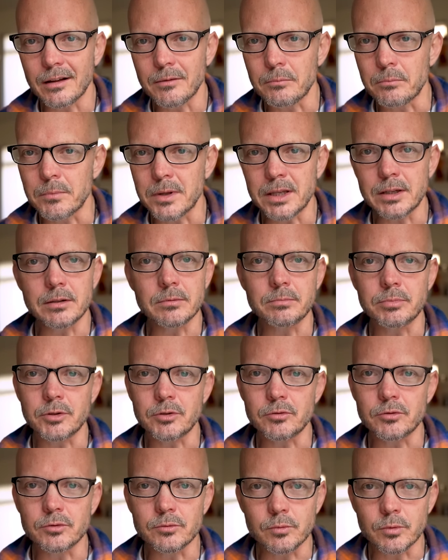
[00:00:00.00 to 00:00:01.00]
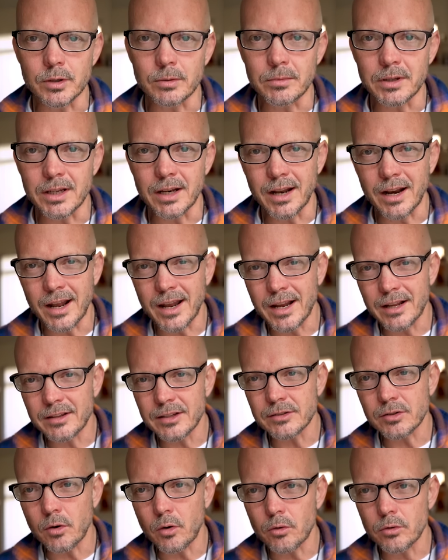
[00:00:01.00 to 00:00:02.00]
Men abused women, and I had
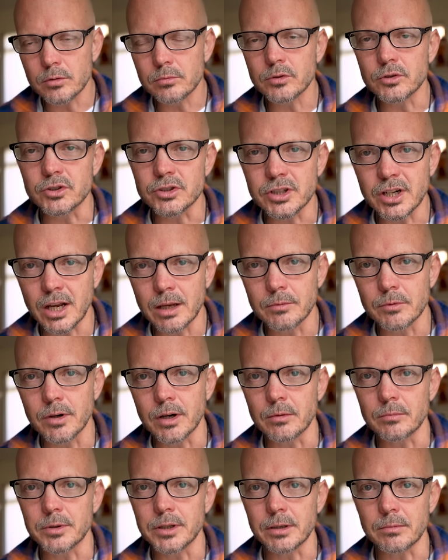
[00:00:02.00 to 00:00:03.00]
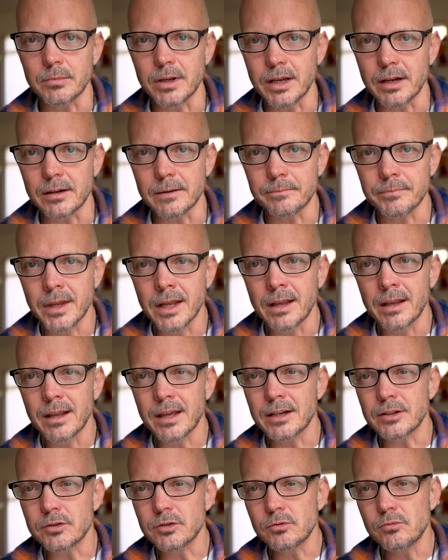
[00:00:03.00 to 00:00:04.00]
this horrible shame around being male.
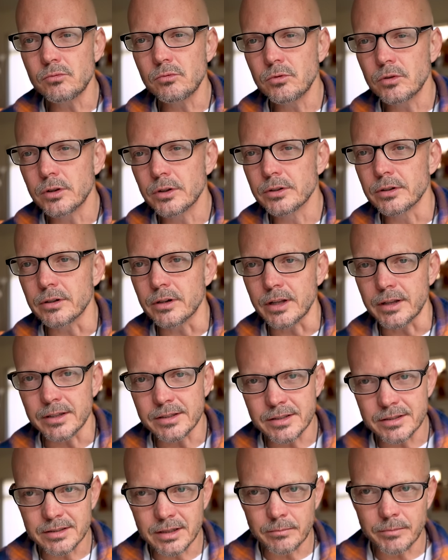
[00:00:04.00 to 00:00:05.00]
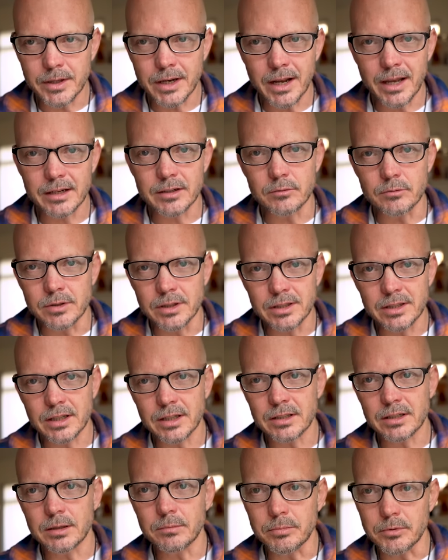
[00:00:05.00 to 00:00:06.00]
And as you learn, and this is something that I had to really
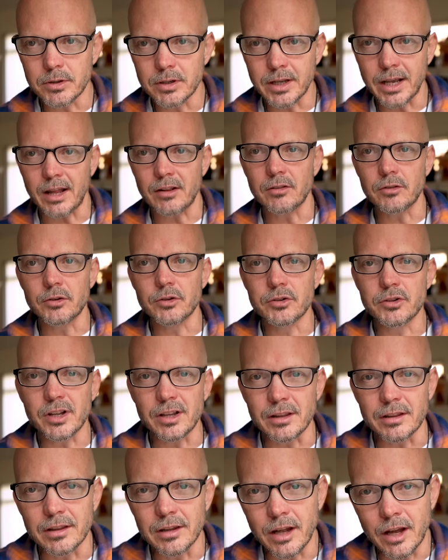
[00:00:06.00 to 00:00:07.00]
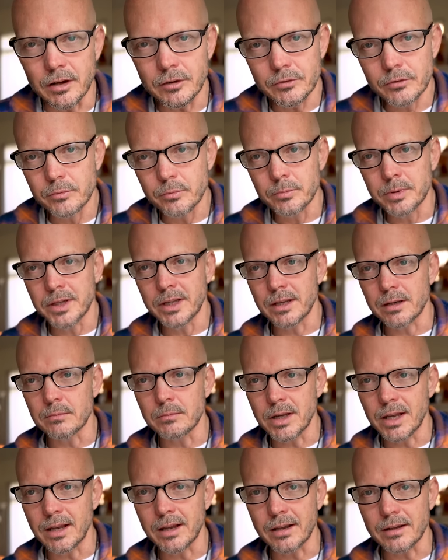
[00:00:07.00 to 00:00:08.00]
take a deep look at, learn to love being a
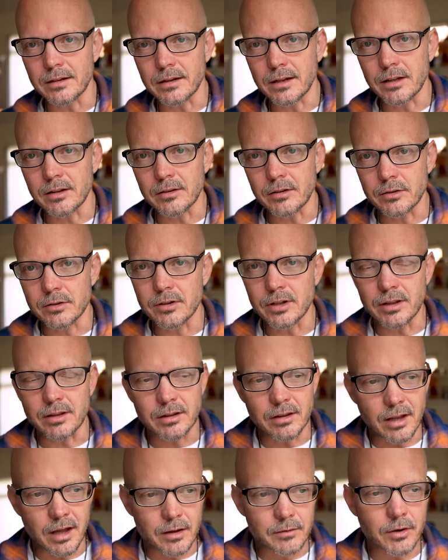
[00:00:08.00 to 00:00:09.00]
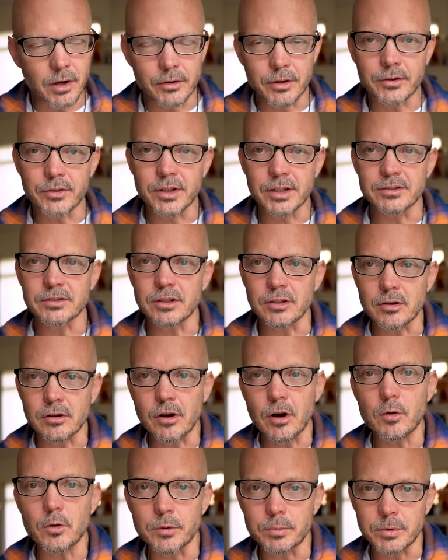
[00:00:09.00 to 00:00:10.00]
man and learn to love all the things that
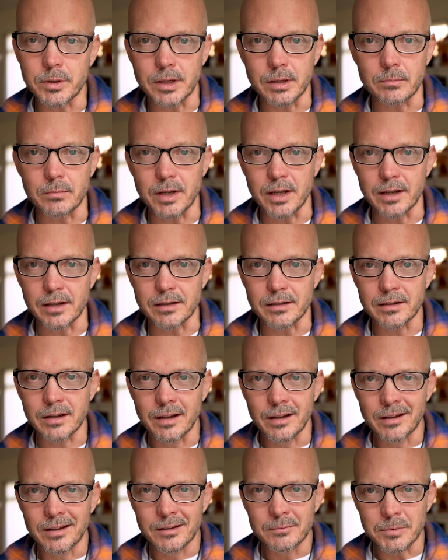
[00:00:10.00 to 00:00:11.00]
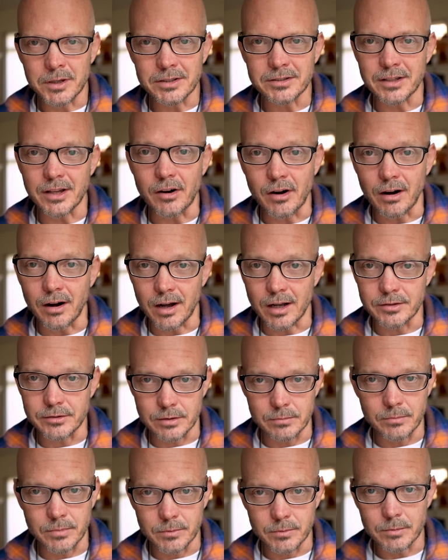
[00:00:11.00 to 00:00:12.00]
go with being a man, because they're
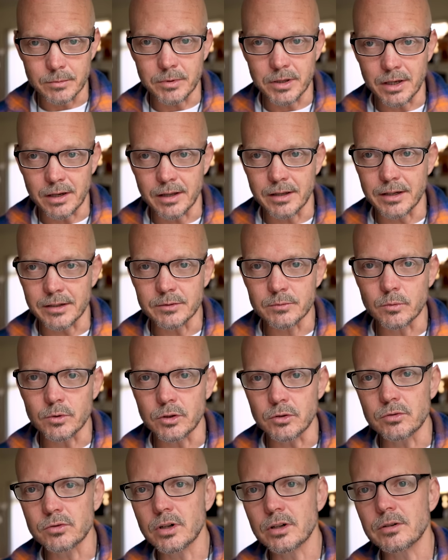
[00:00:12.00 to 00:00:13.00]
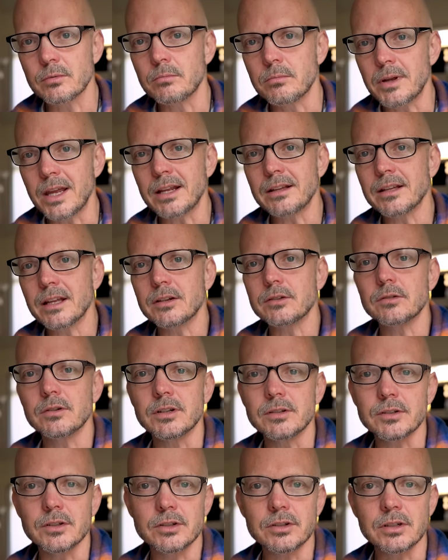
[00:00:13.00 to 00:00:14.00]
awesome. to be honest, when you start to make that
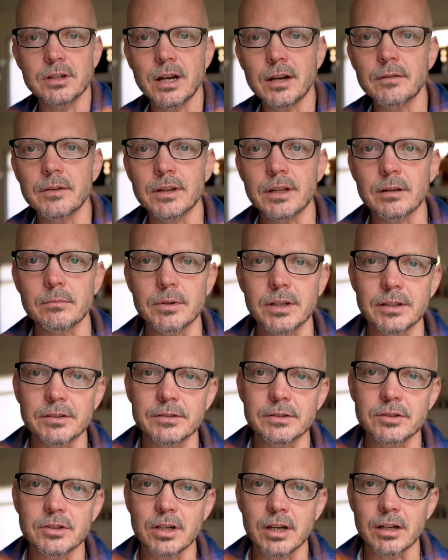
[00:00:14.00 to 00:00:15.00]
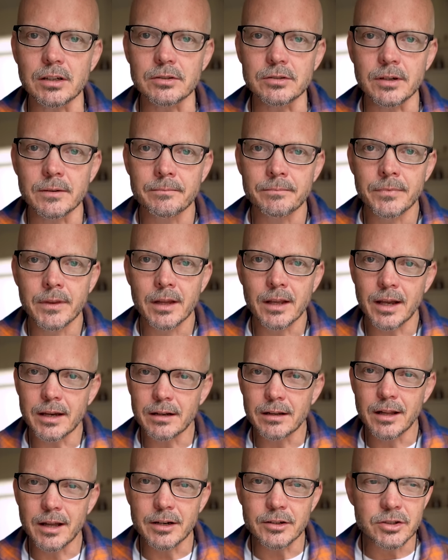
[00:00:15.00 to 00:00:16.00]
transition, everything begins to change. I
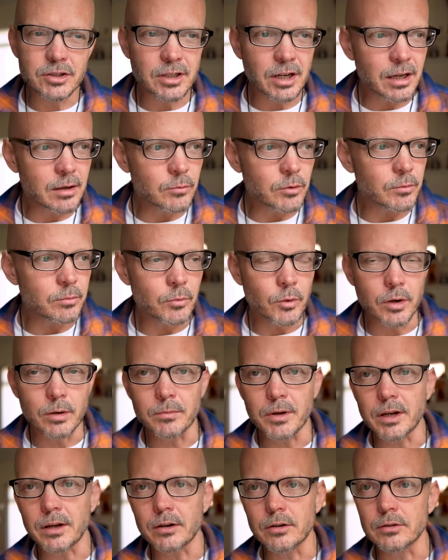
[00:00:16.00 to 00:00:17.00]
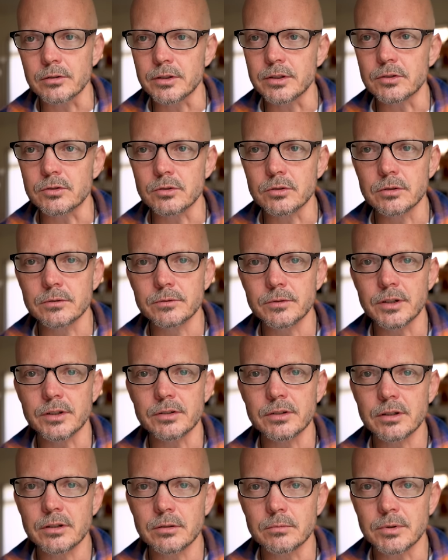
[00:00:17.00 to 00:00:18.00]
had a lot of shame with one of my earliest
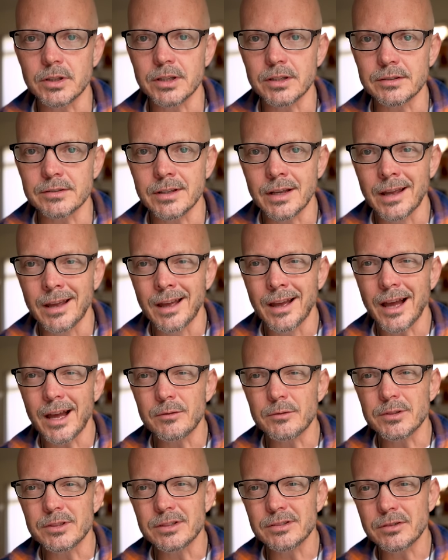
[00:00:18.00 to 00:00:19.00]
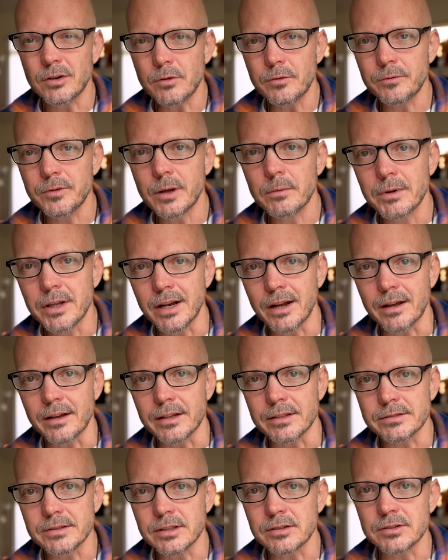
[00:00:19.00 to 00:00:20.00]
girlfriends too, because I was so
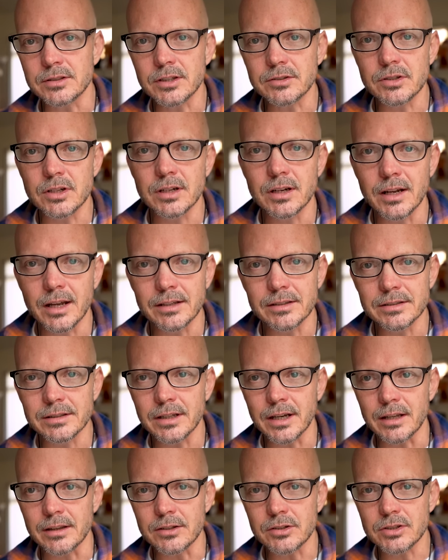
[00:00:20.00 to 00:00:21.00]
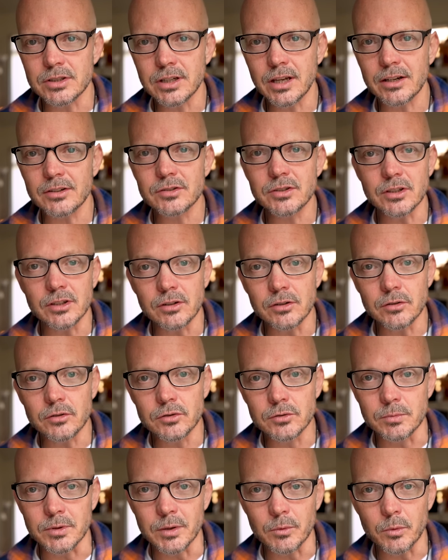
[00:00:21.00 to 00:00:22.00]
feminized and such a nice guy that she actually
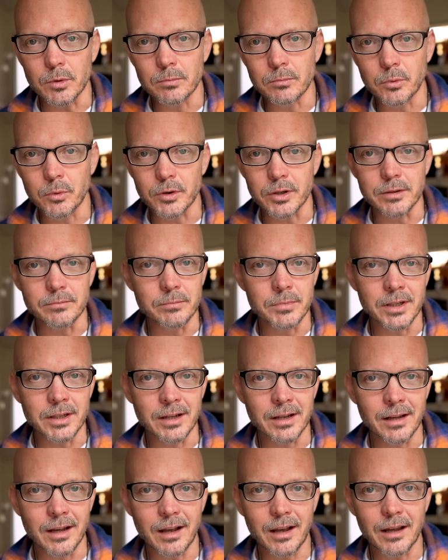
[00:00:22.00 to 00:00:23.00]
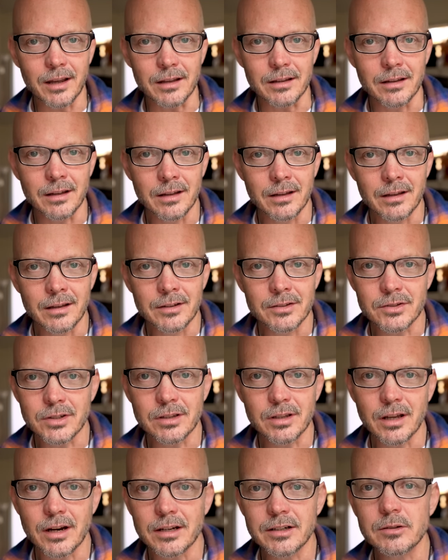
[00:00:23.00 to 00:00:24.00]
accused me at one point of being gay. She
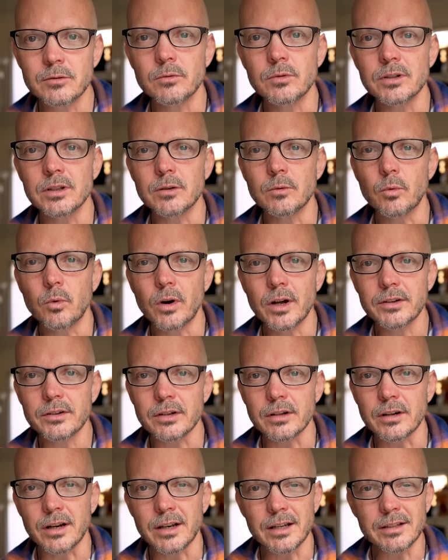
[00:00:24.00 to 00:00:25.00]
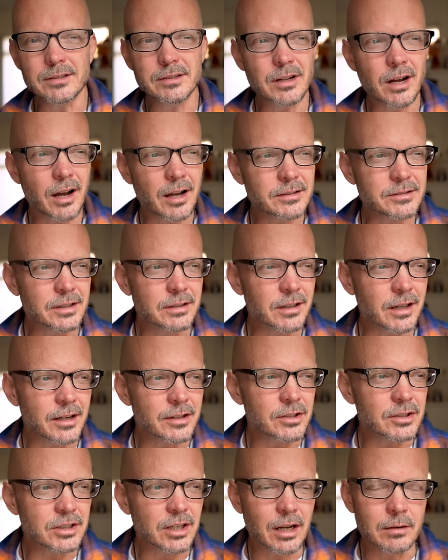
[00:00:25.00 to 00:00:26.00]
thought I didn't really want her, and this caused a lot
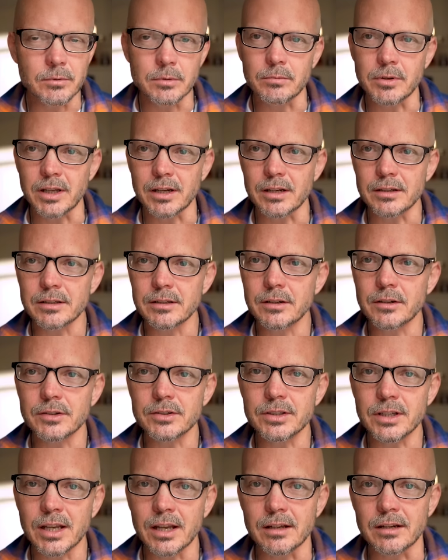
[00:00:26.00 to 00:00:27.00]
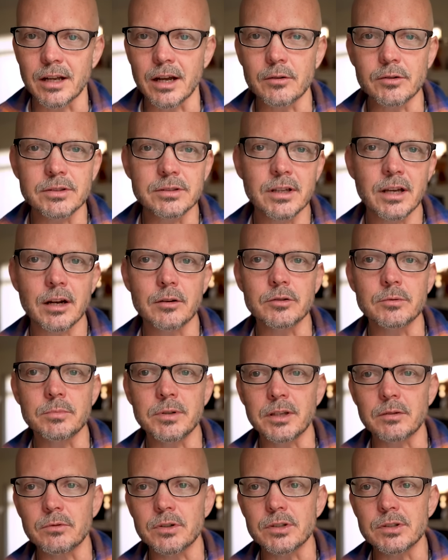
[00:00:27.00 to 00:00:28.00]
of shame in me, and I didn't understand. I always thought I was
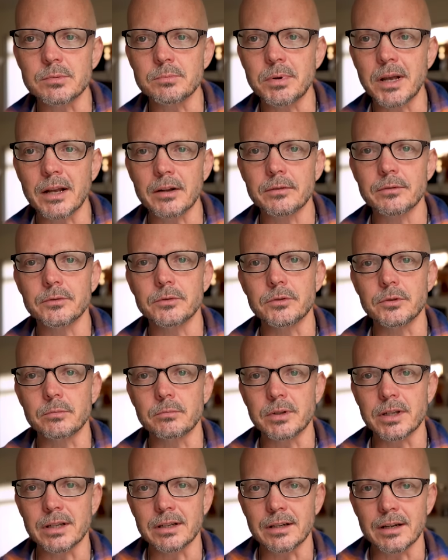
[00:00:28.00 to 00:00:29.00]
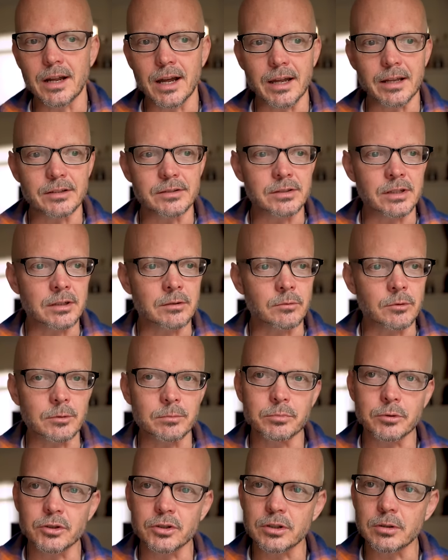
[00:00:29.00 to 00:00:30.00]
being respectful and being nice. I didn't want
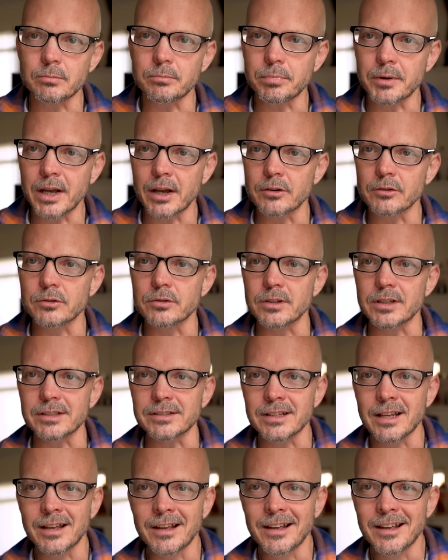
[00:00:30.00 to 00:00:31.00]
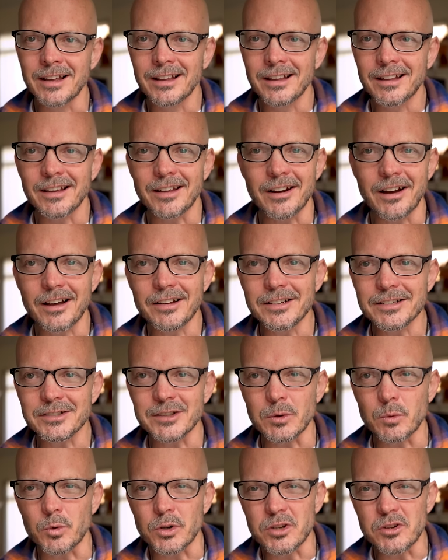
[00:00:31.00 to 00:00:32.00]
to push the boundaries. And
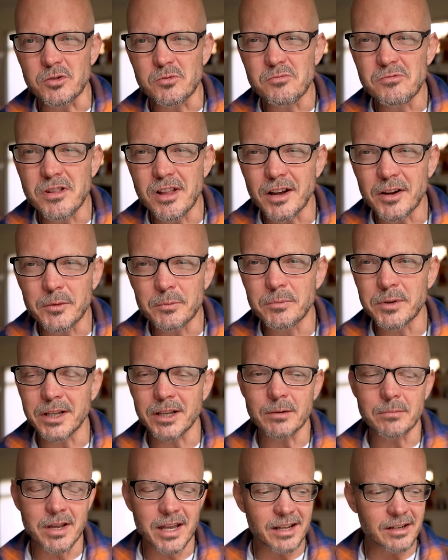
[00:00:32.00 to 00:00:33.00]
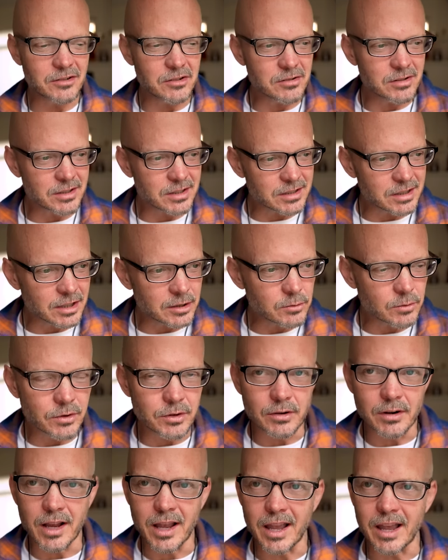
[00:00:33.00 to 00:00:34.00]
honestly, when you love being a man and you get in touch with
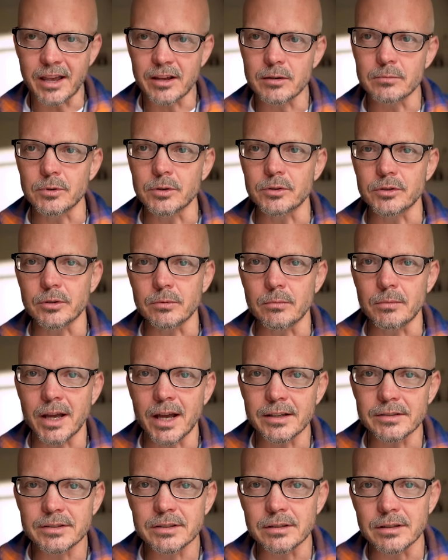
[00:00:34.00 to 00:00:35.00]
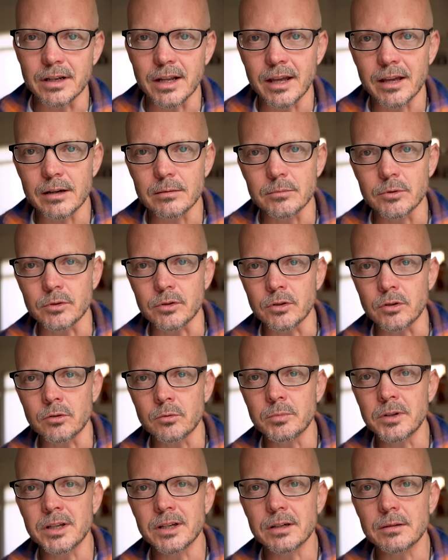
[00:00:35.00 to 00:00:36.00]
your animal, your masculine animal,
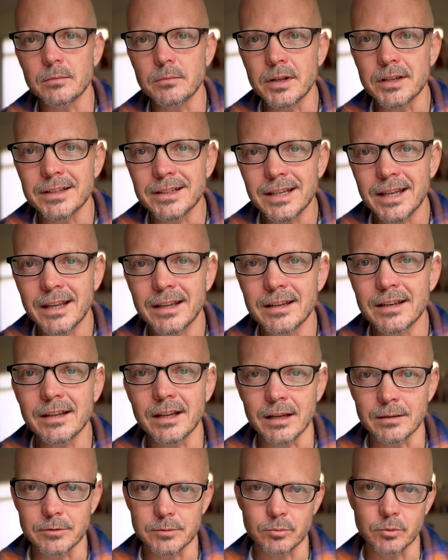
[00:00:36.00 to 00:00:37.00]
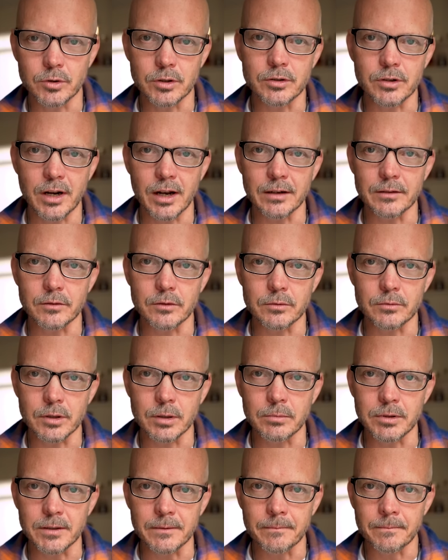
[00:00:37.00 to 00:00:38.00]
you become 10 times more attractive to
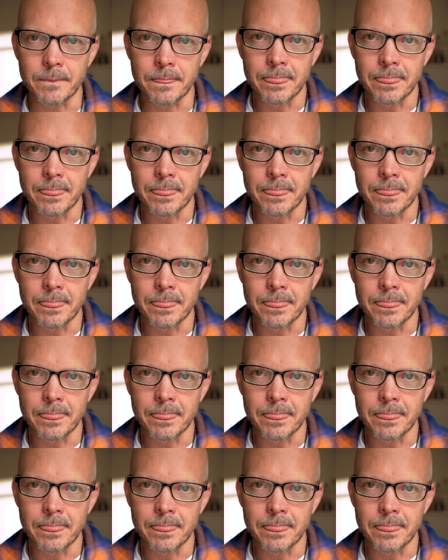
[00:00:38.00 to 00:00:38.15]
women.